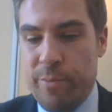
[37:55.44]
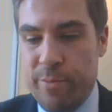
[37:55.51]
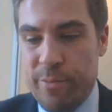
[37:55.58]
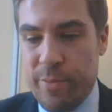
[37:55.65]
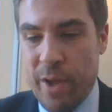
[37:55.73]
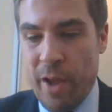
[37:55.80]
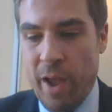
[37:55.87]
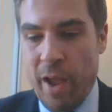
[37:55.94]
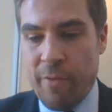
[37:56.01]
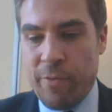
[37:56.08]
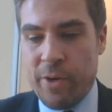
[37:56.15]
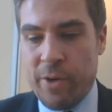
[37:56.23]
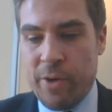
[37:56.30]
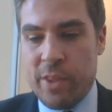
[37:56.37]
I forget
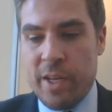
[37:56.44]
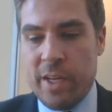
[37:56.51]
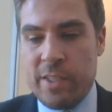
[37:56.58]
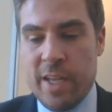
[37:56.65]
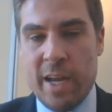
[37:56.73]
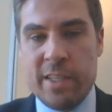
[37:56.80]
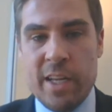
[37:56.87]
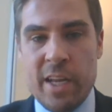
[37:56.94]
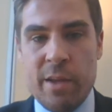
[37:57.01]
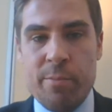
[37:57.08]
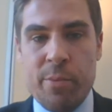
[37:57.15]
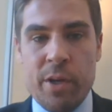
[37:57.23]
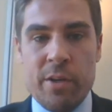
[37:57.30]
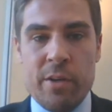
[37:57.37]
the exact
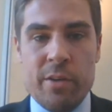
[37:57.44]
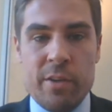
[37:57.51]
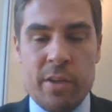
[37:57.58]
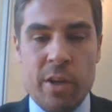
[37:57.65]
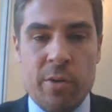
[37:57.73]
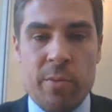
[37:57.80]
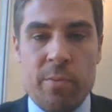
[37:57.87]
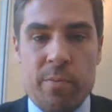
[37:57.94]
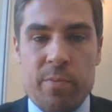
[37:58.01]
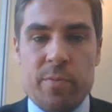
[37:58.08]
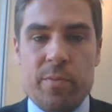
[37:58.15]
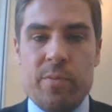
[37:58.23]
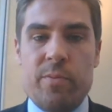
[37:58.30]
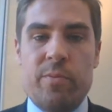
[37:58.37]
date, but,
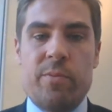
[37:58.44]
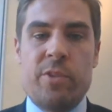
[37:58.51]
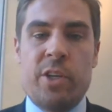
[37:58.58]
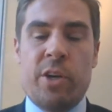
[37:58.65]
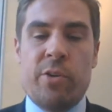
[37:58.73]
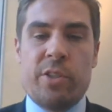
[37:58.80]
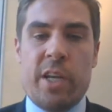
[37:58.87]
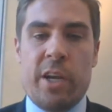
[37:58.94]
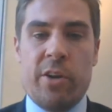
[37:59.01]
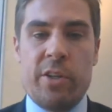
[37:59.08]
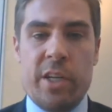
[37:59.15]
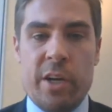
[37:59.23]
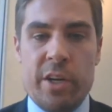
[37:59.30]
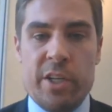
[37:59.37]
General
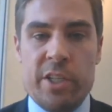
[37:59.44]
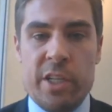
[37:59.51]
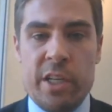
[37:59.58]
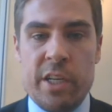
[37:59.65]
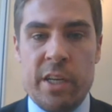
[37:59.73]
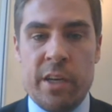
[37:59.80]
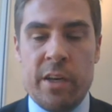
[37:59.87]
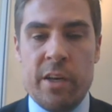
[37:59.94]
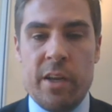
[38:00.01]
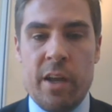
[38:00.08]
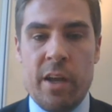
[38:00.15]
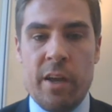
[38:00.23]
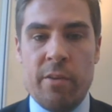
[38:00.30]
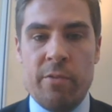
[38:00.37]
Secretary Xi and
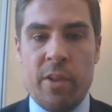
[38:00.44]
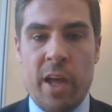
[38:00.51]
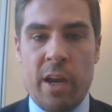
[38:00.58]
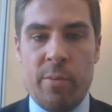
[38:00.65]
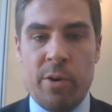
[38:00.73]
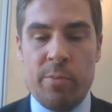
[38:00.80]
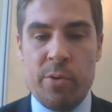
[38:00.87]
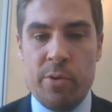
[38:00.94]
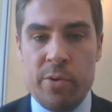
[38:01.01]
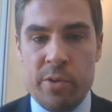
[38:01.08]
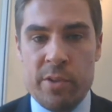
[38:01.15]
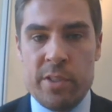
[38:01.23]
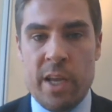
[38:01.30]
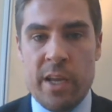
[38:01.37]
Vladimir Putin
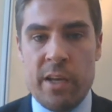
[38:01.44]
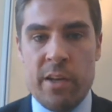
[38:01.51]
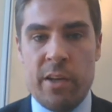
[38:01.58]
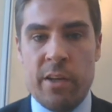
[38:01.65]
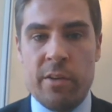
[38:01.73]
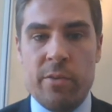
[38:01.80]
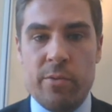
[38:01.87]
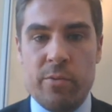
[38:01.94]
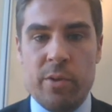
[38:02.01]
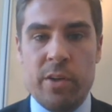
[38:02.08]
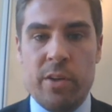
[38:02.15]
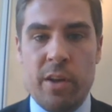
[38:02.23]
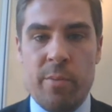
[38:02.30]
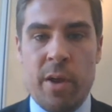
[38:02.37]
signing what
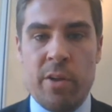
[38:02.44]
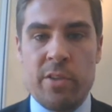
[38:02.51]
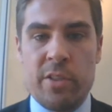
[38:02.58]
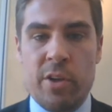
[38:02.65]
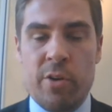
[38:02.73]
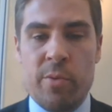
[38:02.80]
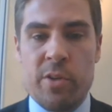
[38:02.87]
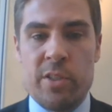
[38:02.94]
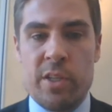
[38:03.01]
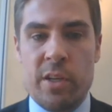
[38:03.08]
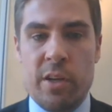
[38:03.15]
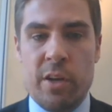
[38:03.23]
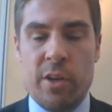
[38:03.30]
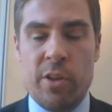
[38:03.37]
amounts to almost
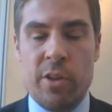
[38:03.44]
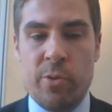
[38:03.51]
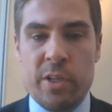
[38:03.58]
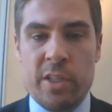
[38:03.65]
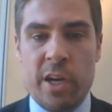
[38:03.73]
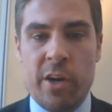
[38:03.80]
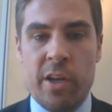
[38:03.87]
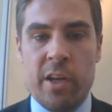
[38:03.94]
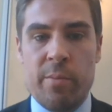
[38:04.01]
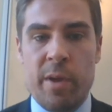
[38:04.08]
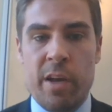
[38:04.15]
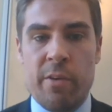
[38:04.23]
an authoritarian